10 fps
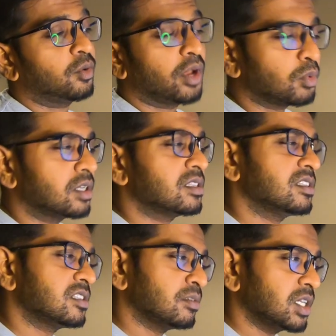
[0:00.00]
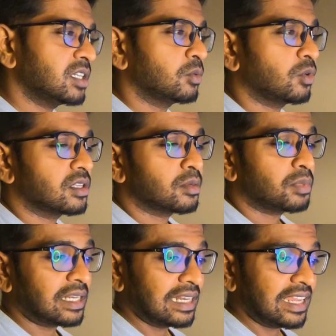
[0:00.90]
However, since the meeting was a
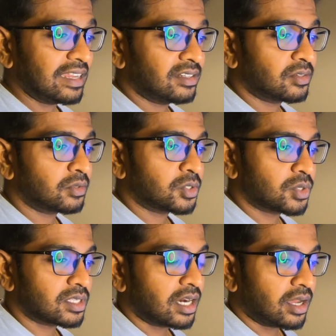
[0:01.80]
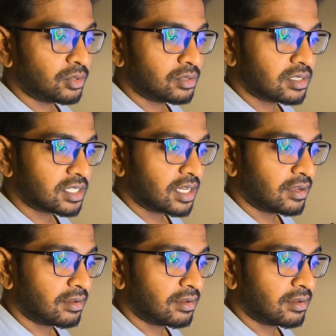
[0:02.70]
bit late, which was around